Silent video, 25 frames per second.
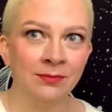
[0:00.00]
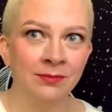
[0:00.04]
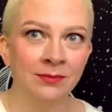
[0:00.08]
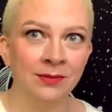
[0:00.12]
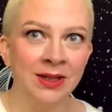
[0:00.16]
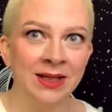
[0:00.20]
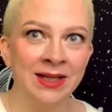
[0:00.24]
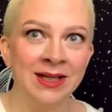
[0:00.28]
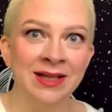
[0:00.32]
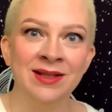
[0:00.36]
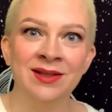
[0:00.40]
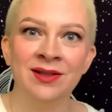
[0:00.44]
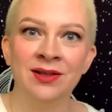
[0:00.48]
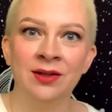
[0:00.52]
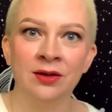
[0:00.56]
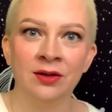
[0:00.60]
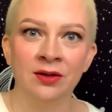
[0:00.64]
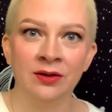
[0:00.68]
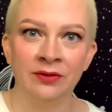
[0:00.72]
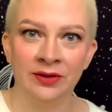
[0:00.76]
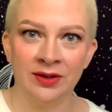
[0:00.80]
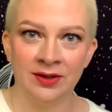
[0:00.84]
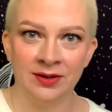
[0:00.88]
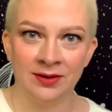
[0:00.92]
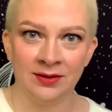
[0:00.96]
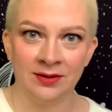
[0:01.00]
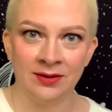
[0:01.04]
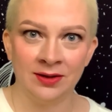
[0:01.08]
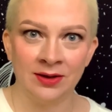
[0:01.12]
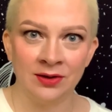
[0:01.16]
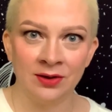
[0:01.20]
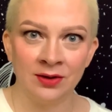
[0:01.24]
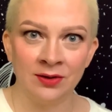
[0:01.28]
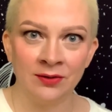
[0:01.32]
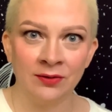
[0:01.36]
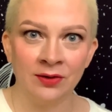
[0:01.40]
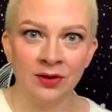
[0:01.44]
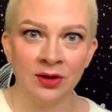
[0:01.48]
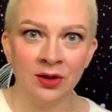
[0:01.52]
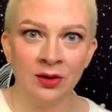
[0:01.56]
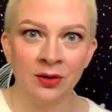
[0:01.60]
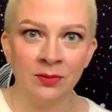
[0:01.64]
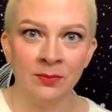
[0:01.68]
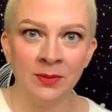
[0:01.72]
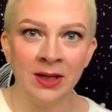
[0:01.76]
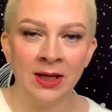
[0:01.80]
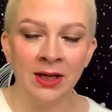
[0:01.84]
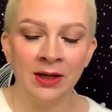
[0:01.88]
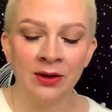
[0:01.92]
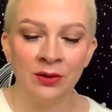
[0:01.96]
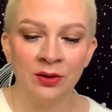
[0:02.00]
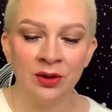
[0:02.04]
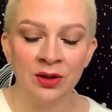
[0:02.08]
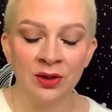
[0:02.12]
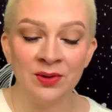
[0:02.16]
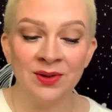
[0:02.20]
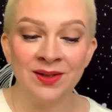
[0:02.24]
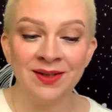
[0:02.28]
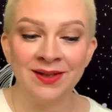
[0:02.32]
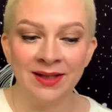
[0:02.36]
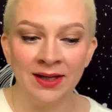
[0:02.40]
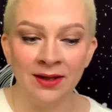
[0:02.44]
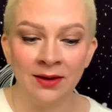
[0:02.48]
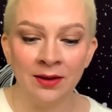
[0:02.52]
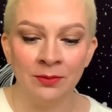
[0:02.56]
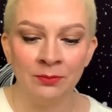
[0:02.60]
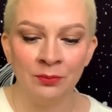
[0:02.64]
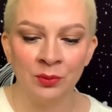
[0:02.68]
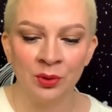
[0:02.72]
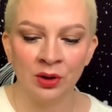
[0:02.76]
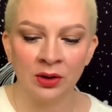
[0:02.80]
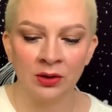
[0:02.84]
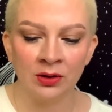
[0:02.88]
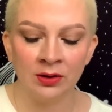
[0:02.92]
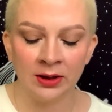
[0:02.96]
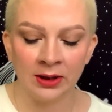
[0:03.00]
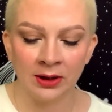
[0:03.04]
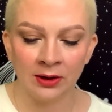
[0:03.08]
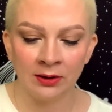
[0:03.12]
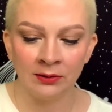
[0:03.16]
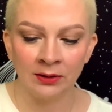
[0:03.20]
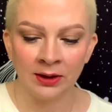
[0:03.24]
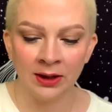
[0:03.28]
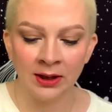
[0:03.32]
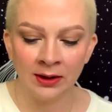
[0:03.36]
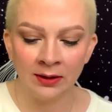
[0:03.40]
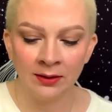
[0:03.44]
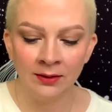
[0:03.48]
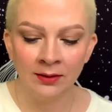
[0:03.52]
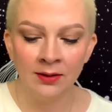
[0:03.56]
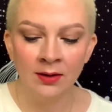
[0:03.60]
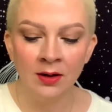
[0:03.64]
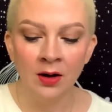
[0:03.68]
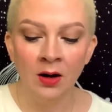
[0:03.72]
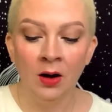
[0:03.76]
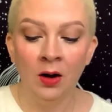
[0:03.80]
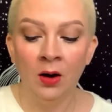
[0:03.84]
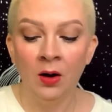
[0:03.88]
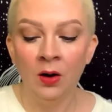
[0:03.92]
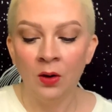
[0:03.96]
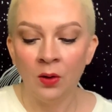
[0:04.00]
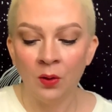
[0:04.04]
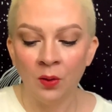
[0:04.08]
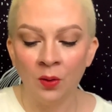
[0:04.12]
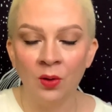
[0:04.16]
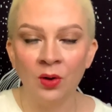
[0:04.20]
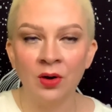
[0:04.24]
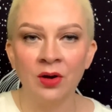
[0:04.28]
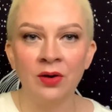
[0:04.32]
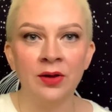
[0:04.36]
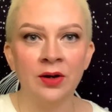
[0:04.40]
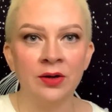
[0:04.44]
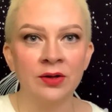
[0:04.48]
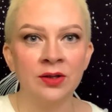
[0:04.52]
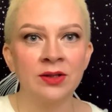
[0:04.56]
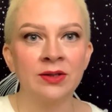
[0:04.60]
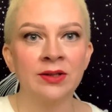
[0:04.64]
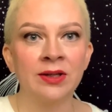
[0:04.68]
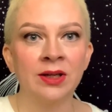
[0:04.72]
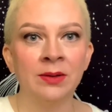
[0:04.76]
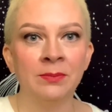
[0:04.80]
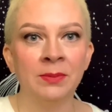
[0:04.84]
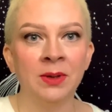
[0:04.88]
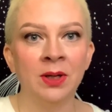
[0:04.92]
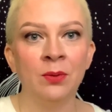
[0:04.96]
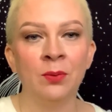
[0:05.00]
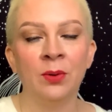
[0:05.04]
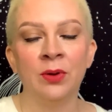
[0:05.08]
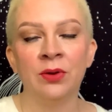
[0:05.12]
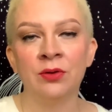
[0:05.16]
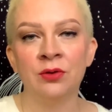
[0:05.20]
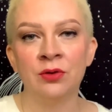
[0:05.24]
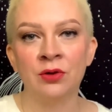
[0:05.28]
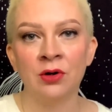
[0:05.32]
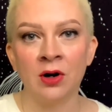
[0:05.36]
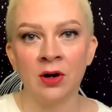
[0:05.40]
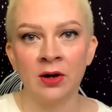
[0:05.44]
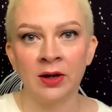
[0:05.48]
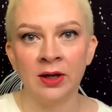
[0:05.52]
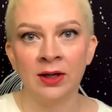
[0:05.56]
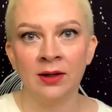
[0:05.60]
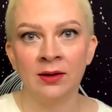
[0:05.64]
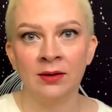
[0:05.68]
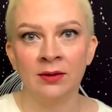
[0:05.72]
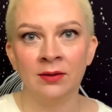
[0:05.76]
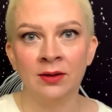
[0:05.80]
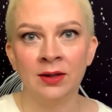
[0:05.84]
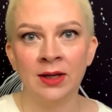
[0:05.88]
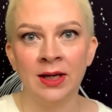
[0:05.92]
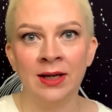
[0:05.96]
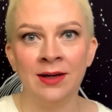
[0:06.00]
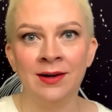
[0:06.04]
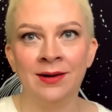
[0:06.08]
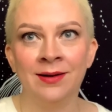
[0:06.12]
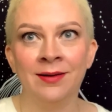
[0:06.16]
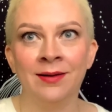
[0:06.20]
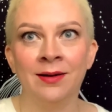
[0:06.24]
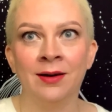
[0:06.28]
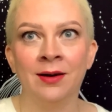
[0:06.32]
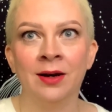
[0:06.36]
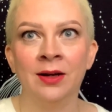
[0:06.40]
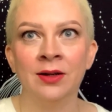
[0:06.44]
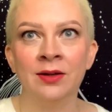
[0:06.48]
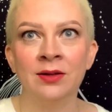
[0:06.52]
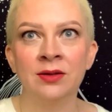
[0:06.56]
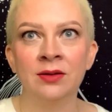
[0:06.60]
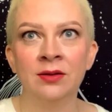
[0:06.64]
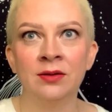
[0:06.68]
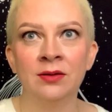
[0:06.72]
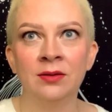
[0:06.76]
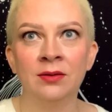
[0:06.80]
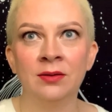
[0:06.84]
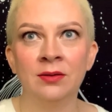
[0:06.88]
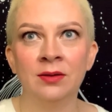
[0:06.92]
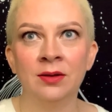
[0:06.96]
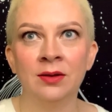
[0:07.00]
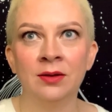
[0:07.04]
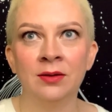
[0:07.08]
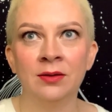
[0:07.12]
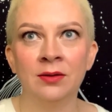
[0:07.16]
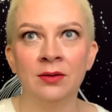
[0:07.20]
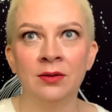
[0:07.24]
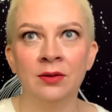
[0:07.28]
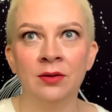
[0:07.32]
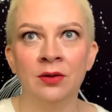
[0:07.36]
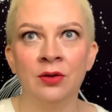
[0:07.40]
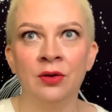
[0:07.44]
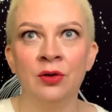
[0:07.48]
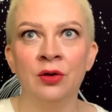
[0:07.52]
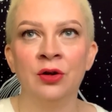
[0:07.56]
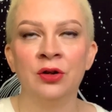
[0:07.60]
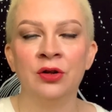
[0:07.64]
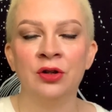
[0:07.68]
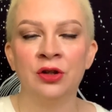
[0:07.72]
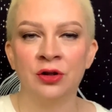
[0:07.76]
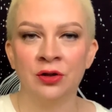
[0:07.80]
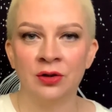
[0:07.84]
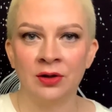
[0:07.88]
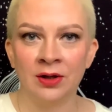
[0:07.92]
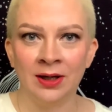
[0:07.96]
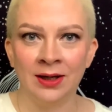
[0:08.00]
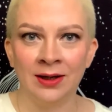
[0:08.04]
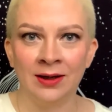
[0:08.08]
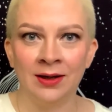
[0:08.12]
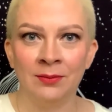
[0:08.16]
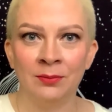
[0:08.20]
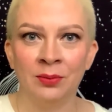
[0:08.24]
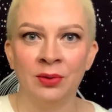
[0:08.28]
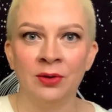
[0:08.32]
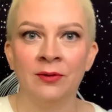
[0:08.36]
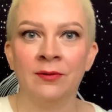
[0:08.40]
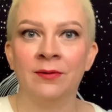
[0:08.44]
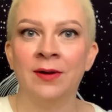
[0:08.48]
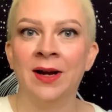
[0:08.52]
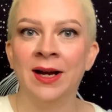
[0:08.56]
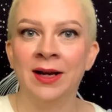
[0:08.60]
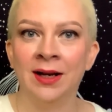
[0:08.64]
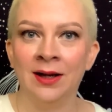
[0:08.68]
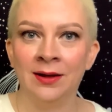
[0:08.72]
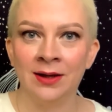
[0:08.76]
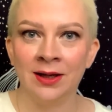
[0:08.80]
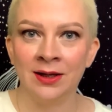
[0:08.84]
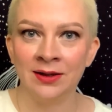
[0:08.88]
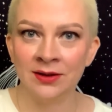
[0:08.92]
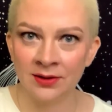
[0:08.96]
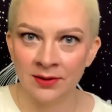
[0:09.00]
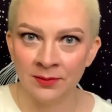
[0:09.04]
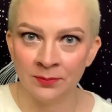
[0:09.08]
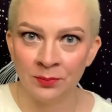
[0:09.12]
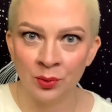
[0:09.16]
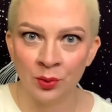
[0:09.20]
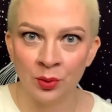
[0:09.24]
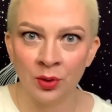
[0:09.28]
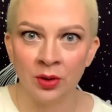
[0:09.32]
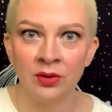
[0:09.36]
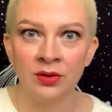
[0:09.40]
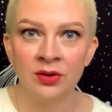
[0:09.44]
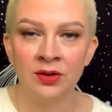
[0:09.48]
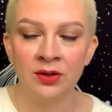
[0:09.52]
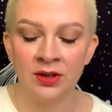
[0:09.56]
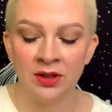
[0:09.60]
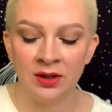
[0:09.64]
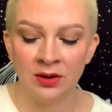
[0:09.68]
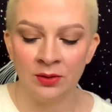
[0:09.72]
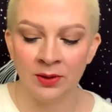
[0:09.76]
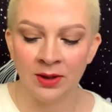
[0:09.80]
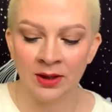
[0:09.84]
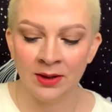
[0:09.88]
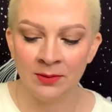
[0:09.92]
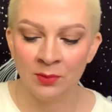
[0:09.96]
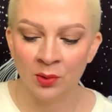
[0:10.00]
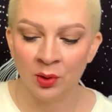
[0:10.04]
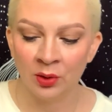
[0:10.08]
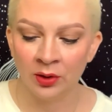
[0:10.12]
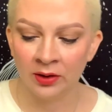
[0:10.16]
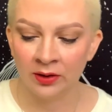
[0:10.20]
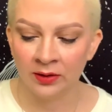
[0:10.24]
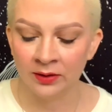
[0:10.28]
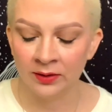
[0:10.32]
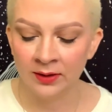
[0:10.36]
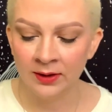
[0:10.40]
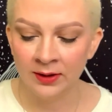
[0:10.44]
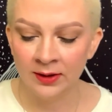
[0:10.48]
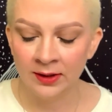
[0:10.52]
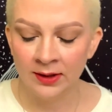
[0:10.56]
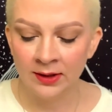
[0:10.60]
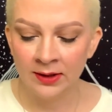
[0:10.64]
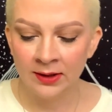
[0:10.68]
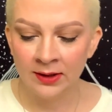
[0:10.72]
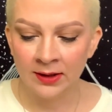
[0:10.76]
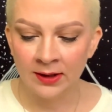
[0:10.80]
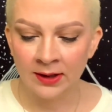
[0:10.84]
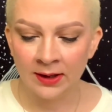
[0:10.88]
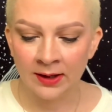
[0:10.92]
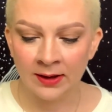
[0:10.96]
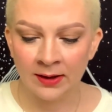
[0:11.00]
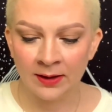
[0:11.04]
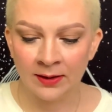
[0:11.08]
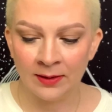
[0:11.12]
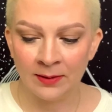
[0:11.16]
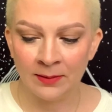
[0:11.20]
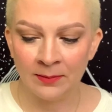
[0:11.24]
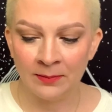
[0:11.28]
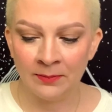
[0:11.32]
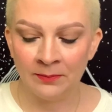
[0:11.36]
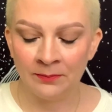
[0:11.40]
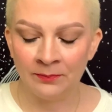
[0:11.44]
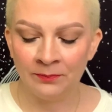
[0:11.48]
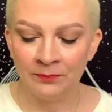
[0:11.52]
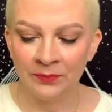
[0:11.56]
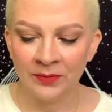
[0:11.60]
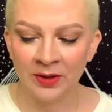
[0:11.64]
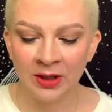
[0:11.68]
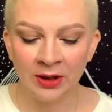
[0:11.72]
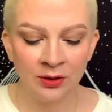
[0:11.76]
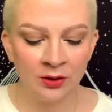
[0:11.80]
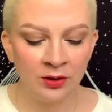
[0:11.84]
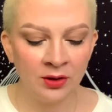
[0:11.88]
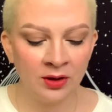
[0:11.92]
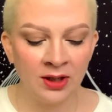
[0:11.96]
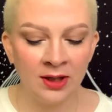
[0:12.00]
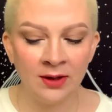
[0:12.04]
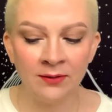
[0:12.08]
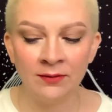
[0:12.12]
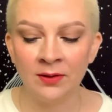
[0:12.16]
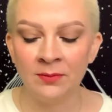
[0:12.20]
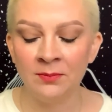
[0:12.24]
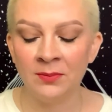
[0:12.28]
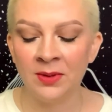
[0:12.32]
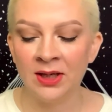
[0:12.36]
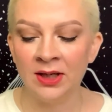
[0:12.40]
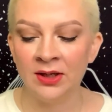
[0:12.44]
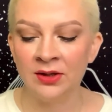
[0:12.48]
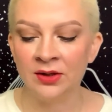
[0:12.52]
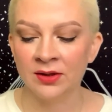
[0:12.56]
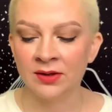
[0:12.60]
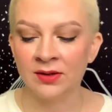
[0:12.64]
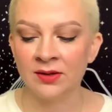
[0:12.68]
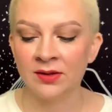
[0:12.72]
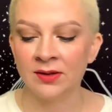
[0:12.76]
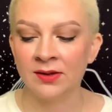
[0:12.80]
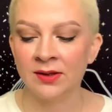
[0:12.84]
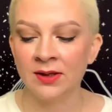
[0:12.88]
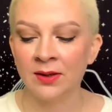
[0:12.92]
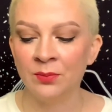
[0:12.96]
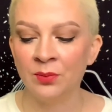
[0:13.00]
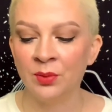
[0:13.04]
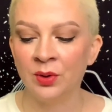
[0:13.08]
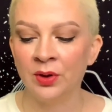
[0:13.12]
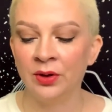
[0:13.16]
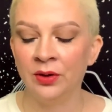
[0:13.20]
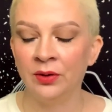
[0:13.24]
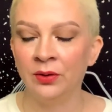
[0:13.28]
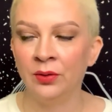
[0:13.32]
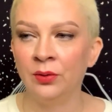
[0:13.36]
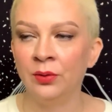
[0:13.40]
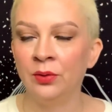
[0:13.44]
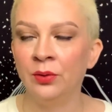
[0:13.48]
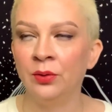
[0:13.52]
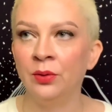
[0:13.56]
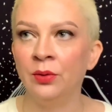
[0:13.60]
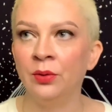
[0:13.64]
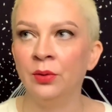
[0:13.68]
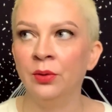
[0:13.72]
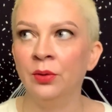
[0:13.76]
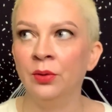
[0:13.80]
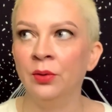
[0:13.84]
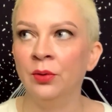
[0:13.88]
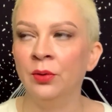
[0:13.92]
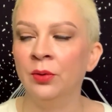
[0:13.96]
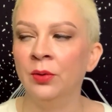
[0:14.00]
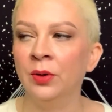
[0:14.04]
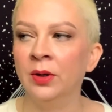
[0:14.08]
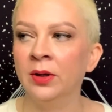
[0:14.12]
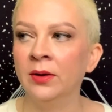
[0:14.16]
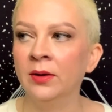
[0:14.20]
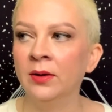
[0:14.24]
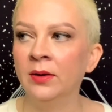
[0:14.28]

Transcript: easier of a decision for you to make, or you see them more clearly, or they're just going to be withdrawing and not nurturing and providing that support to you anymore. It could even be just someone who